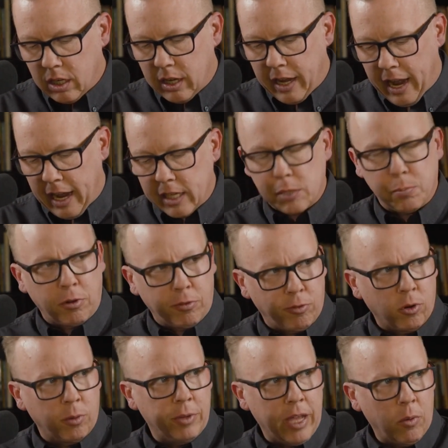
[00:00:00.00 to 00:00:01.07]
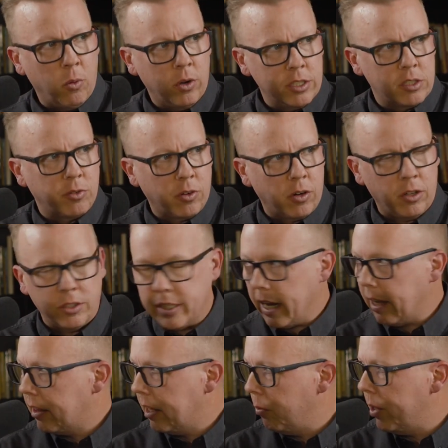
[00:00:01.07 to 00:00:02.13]
has performed that once for all
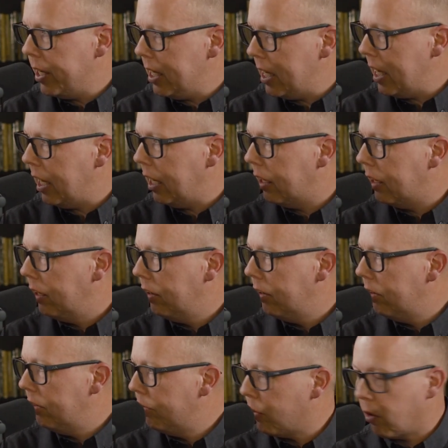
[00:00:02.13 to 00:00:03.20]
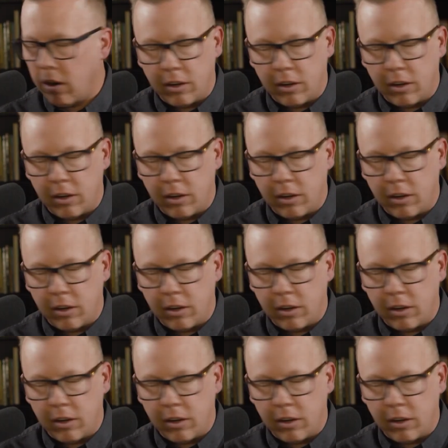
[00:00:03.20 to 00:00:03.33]
death that we need for